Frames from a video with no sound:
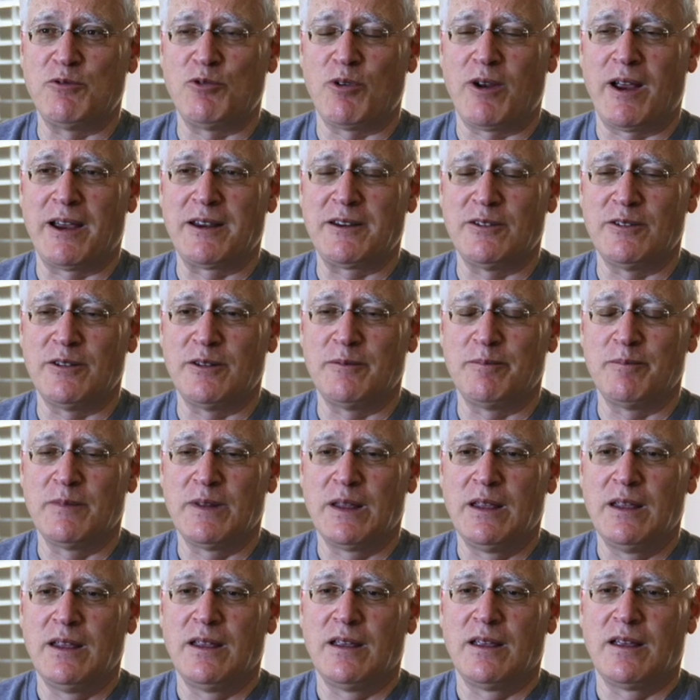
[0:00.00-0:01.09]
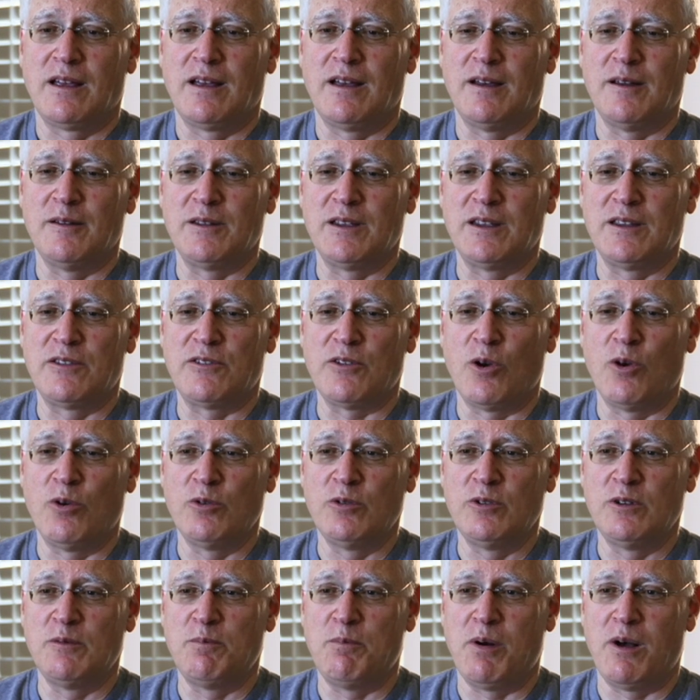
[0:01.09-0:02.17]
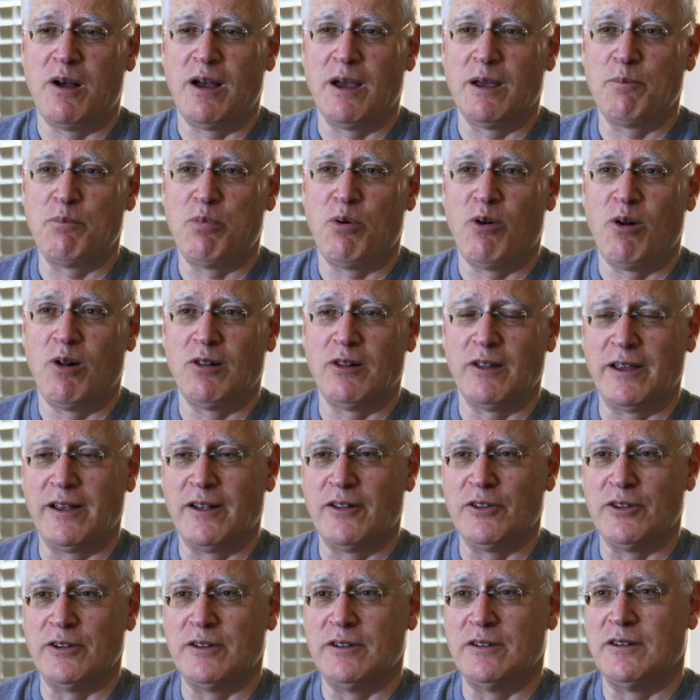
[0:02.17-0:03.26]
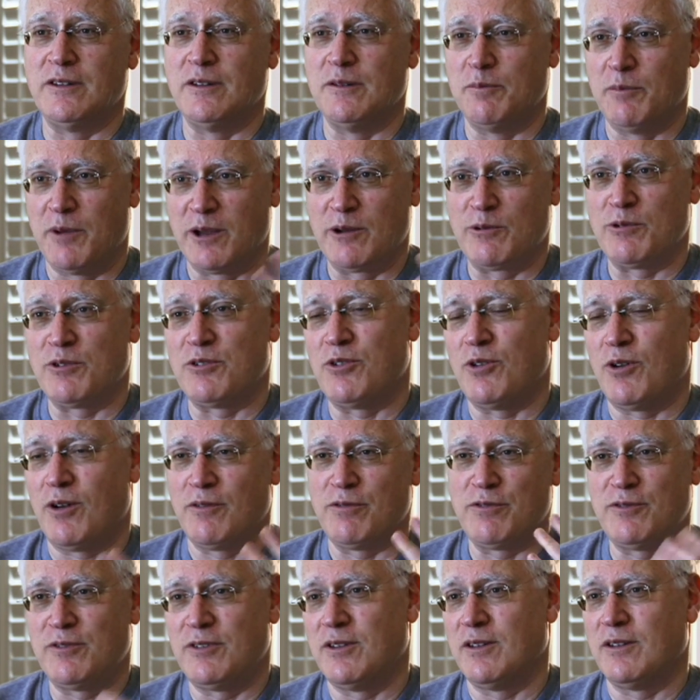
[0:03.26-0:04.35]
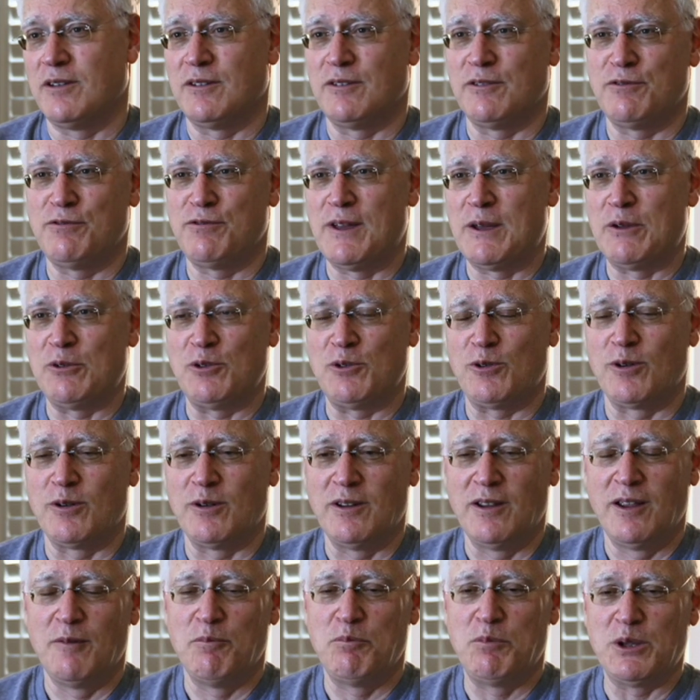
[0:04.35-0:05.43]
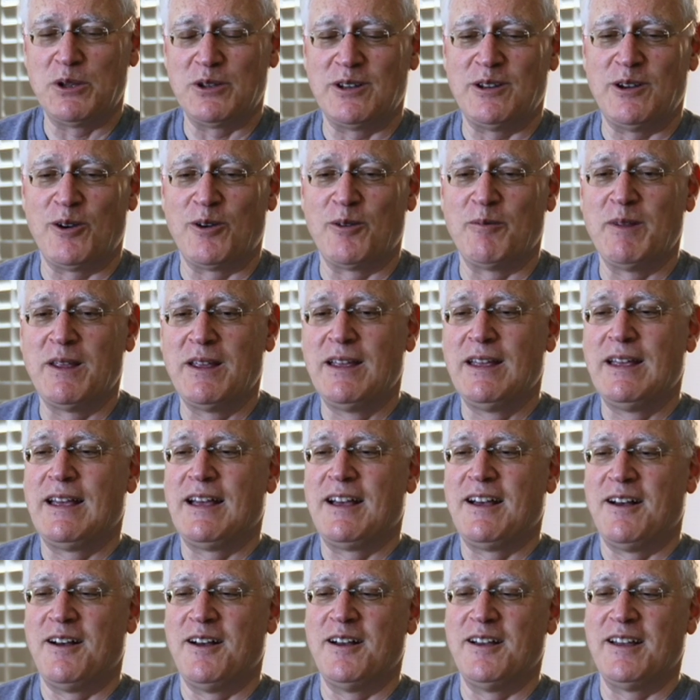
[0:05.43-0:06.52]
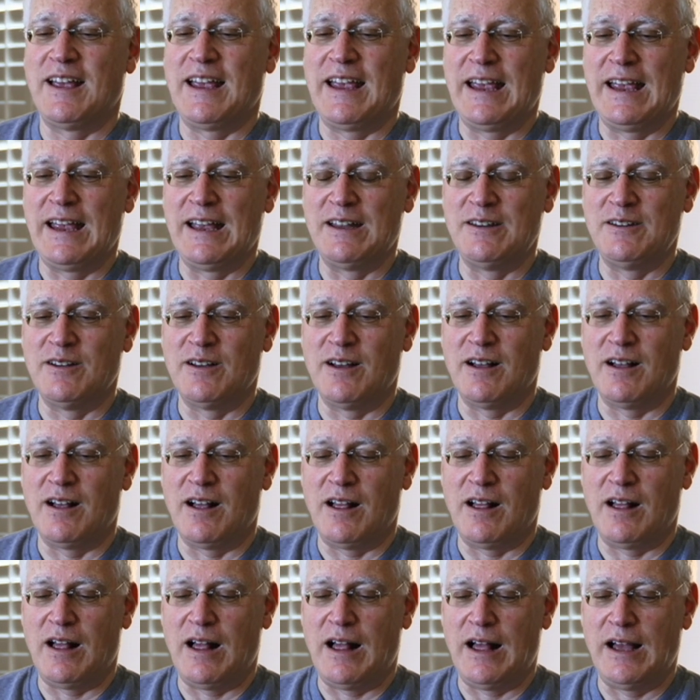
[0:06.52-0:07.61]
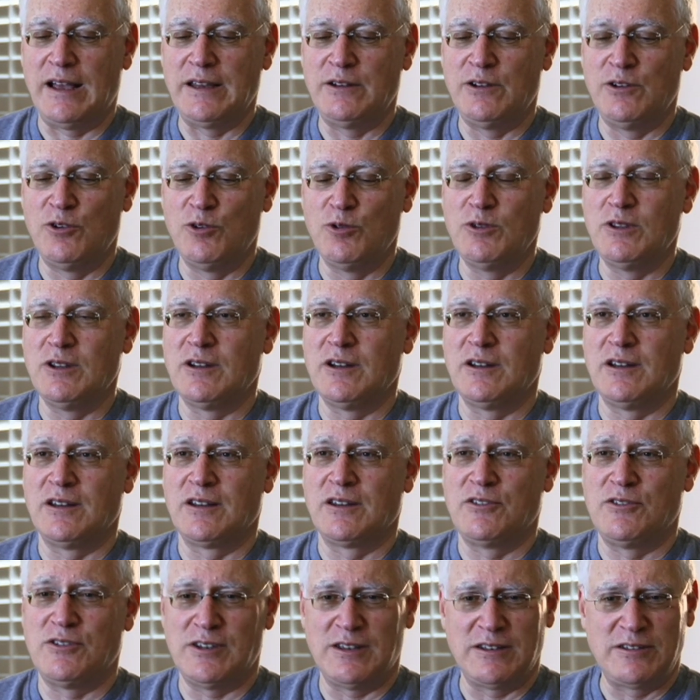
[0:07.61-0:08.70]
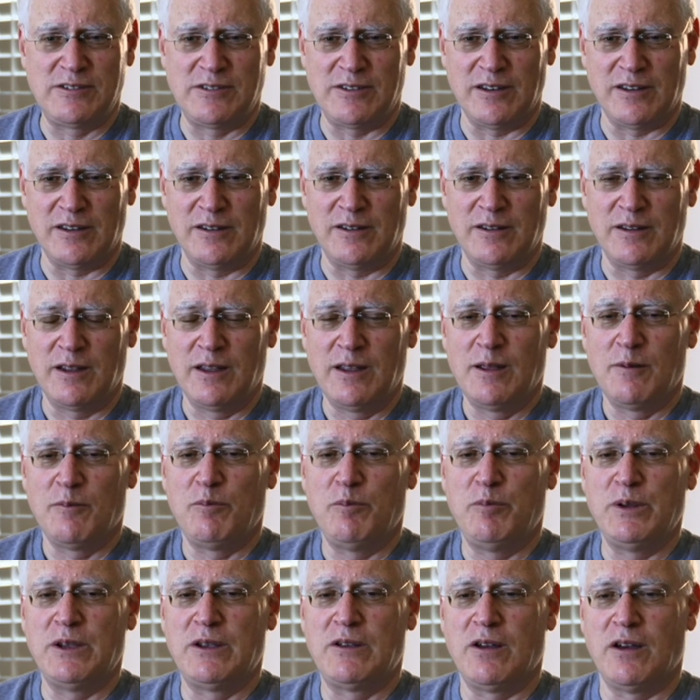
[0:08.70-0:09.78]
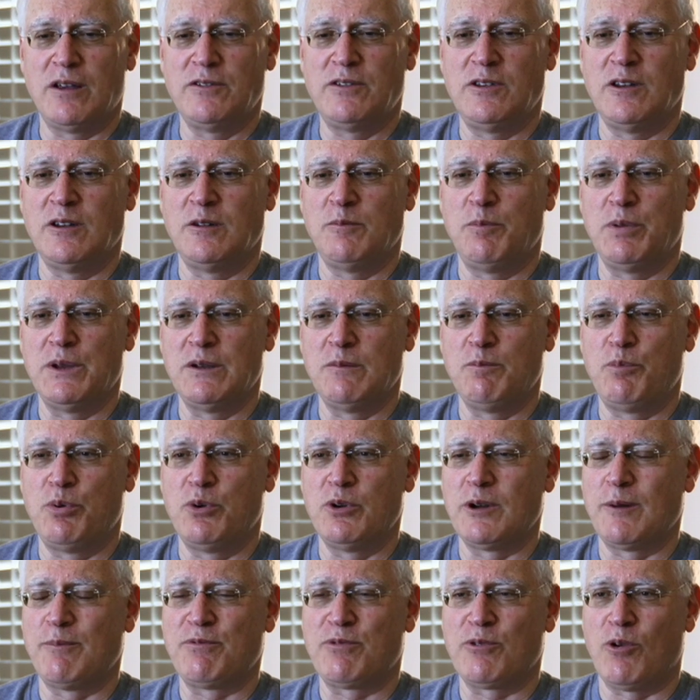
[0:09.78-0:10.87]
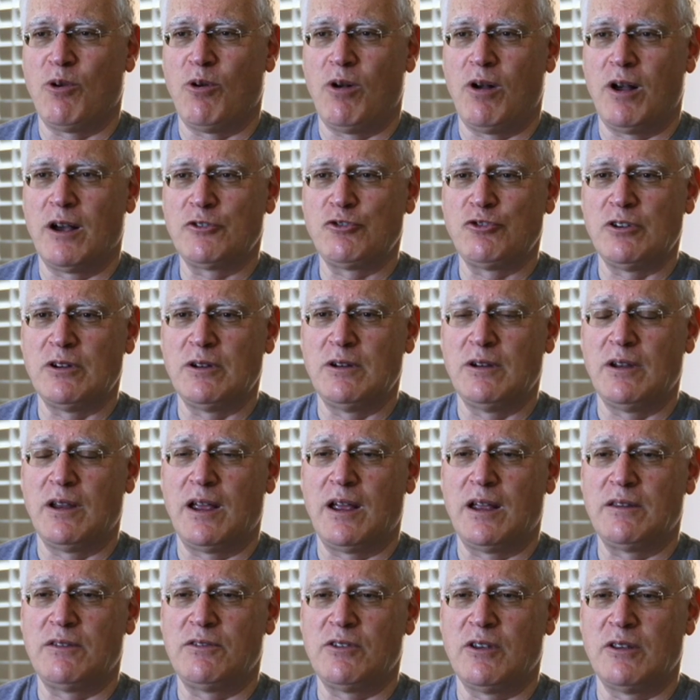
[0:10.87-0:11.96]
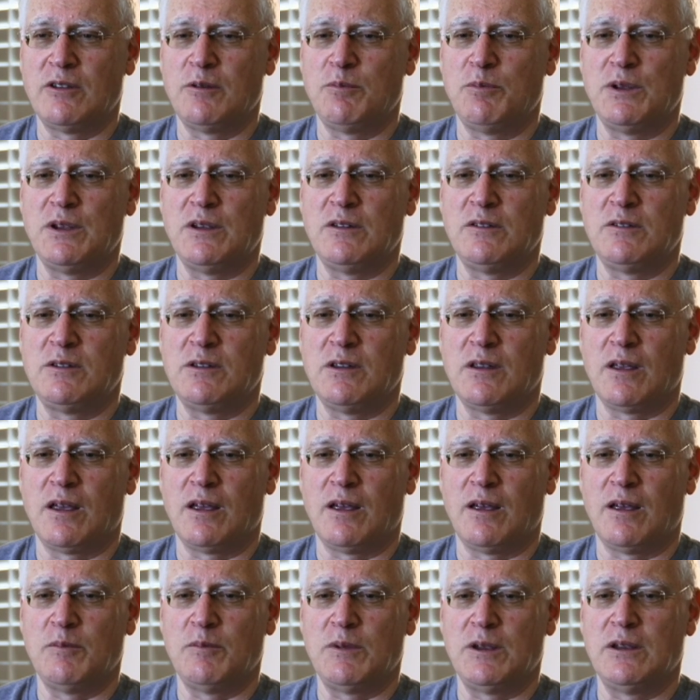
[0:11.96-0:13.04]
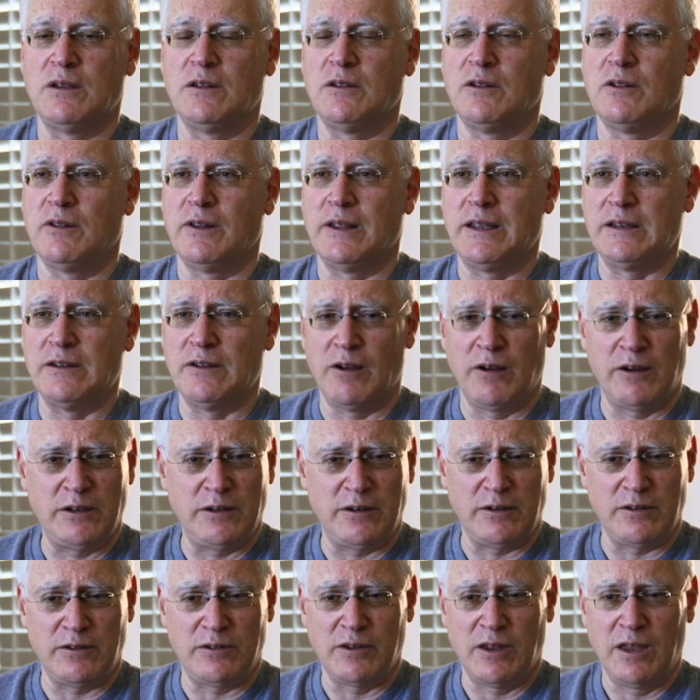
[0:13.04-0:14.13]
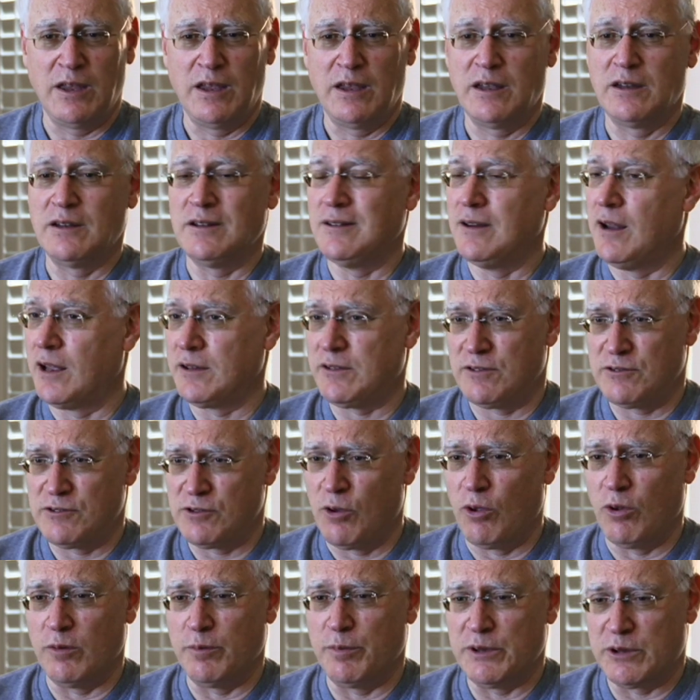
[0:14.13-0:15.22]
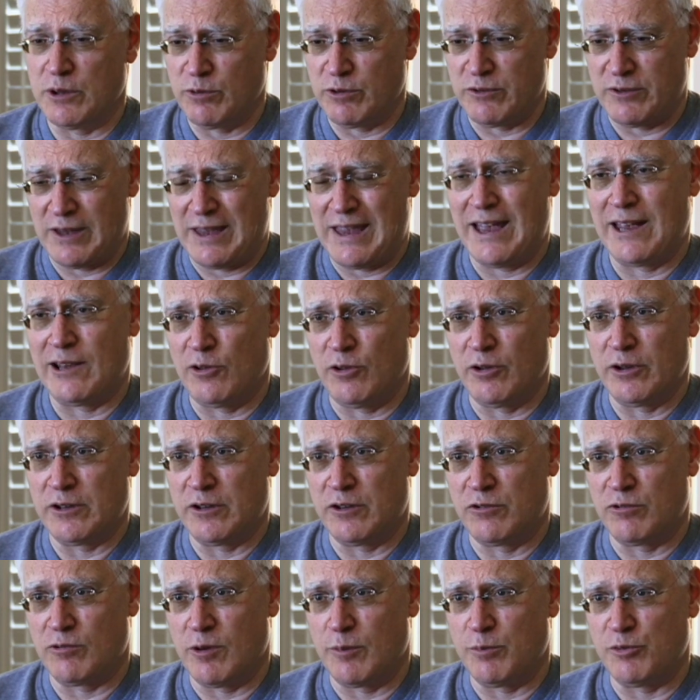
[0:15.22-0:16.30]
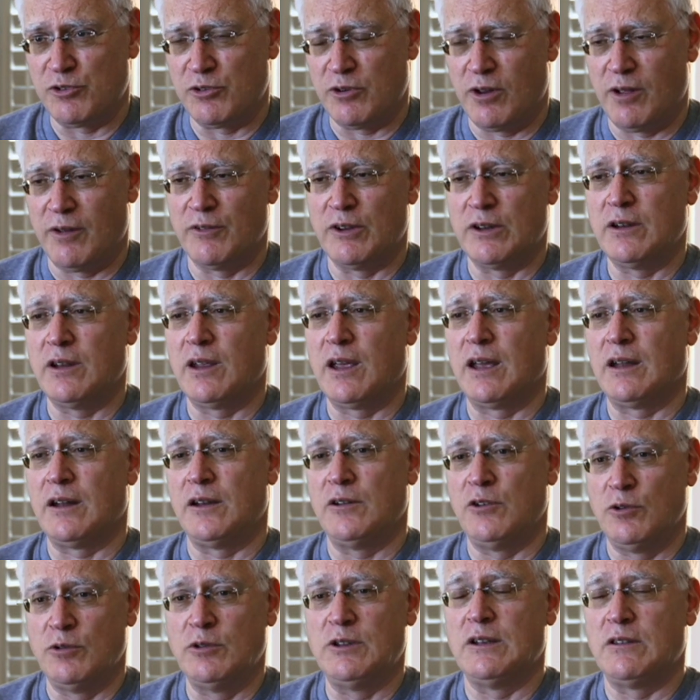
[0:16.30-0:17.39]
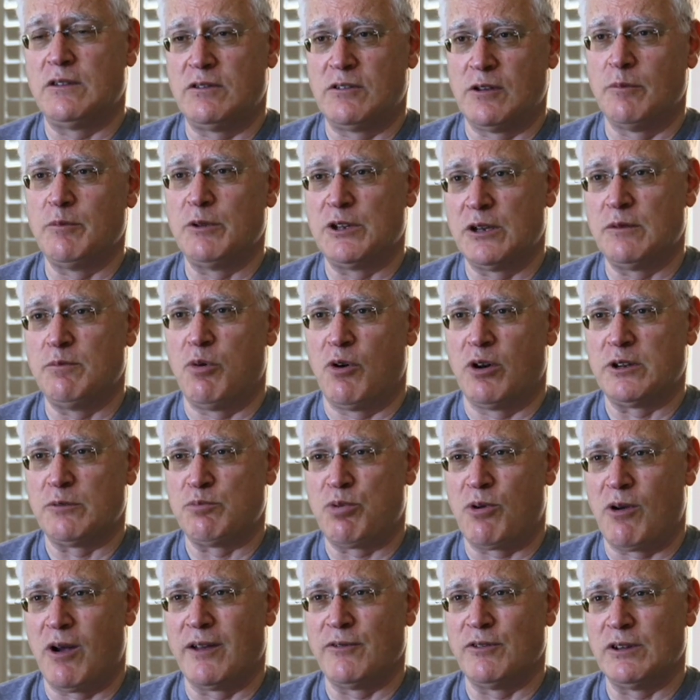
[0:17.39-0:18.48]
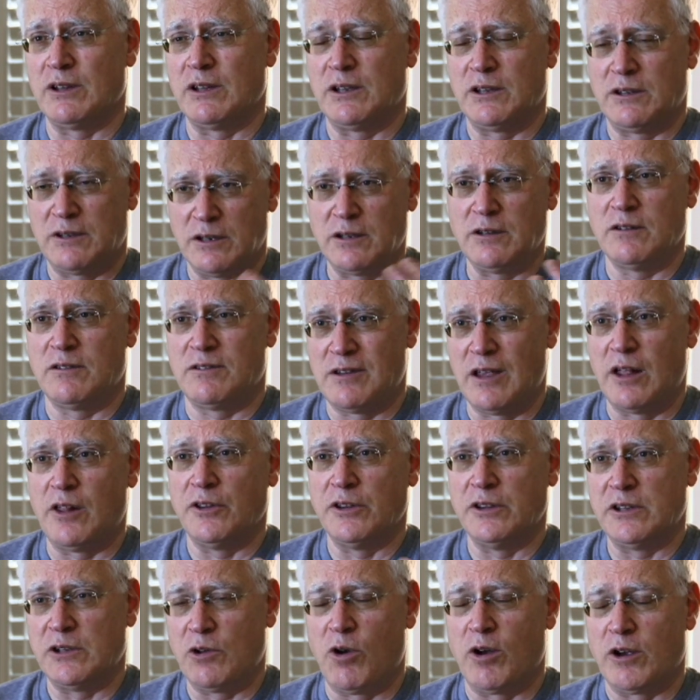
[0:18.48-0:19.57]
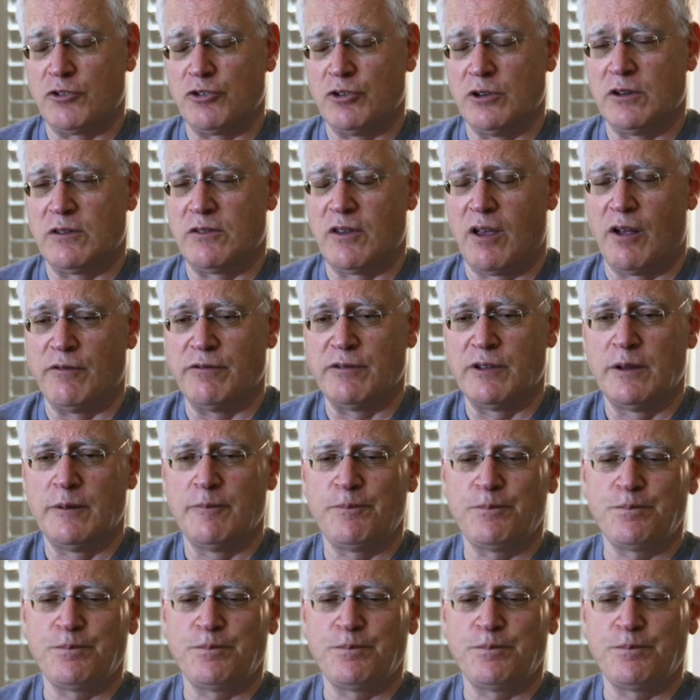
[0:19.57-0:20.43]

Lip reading: of Dracula. It's owned by Paul Allen, the Microsoft founder, billionaire. And I knew that it existed because it had been put up for auction at Sotheby's in the late 90s. It had not sold, but there was a catalog description of it, and I knew that somebody had bought it privately. It didn't sell in the auction itself.